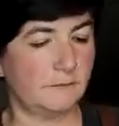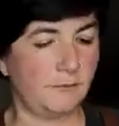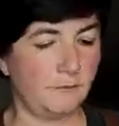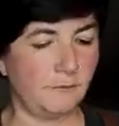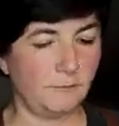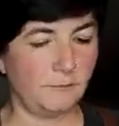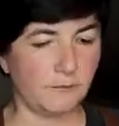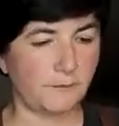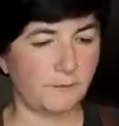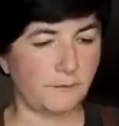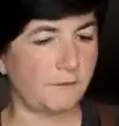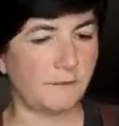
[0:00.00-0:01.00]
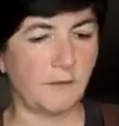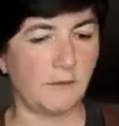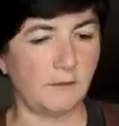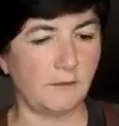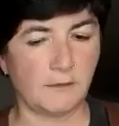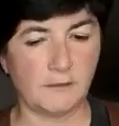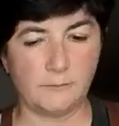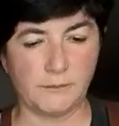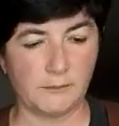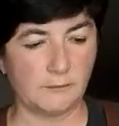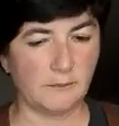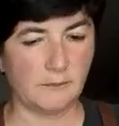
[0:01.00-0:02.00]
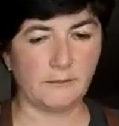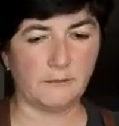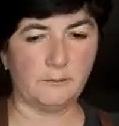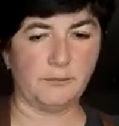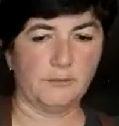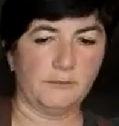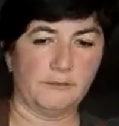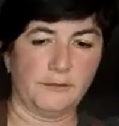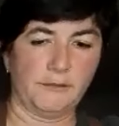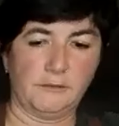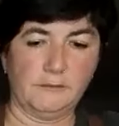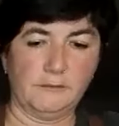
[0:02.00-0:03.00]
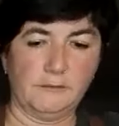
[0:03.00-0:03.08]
who wants to stand at a board and